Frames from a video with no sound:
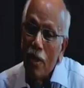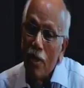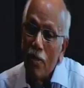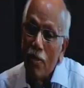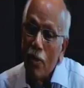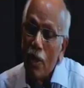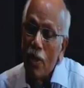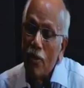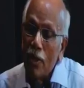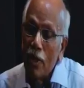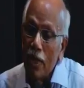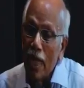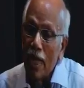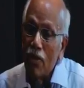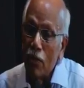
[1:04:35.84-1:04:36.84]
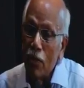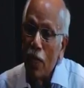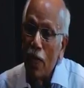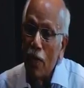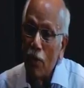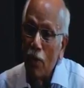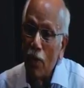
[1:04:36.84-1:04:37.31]
So his
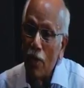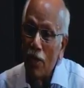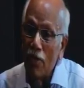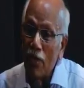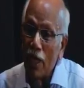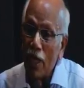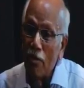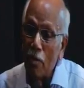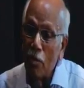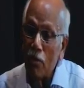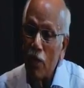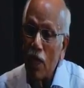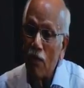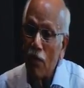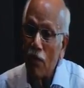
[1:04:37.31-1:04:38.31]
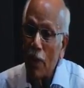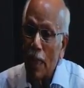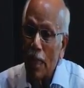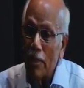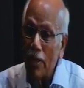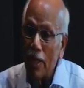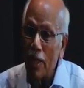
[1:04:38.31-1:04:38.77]
gastroenterologist gave him
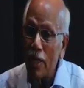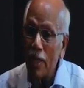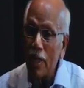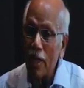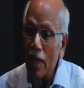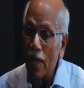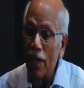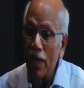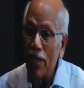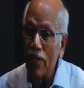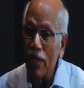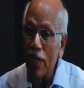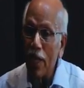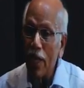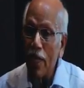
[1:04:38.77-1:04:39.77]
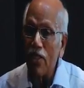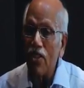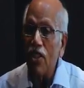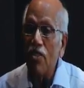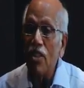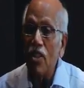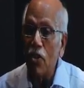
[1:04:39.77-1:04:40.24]
sulfapyrazine. And next day he had
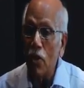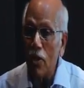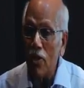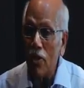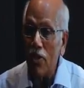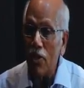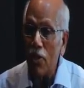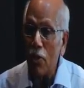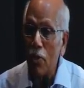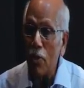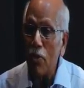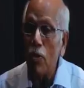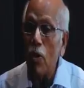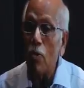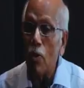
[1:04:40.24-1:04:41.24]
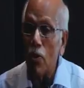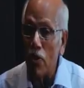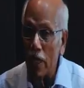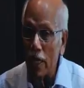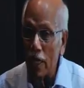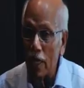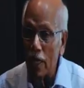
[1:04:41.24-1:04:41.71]
Stevens-Johnson syndrome. He was
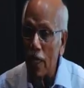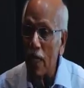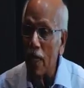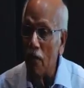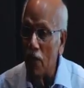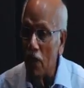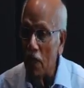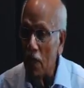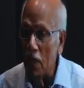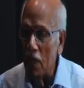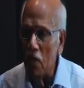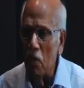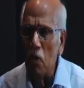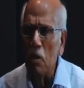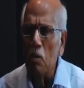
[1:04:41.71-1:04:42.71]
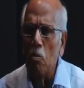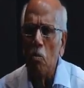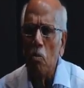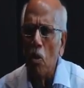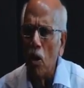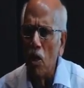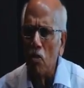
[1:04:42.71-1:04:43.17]
almost dying, kidney failure, whole
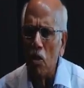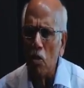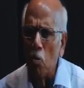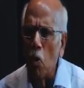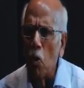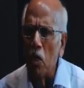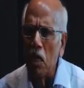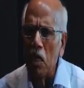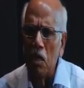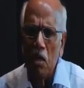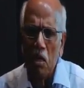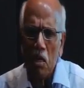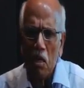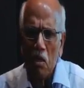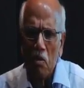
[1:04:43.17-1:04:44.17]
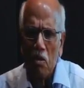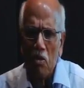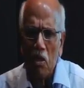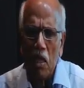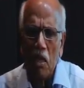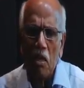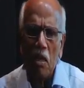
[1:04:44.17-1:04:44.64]
body was bloated with
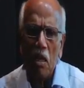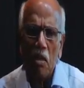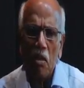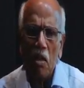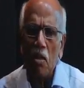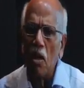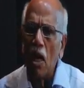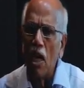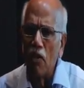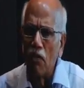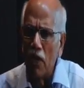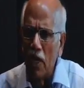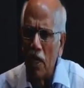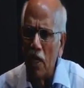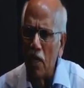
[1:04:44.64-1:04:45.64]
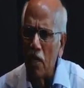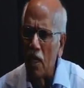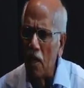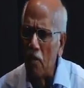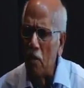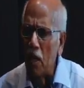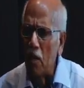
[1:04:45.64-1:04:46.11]
skin and heart failure
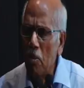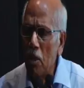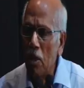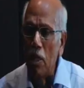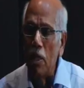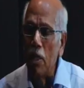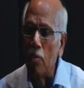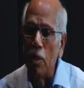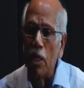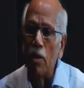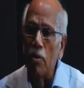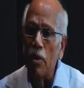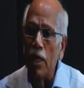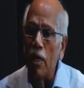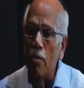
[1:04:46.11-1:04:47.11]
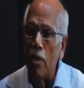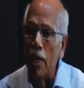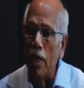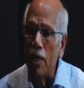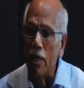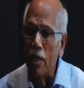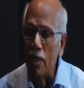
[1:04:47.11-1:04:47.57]
came and he became really
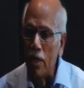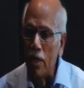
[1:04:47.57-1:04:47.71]
bad.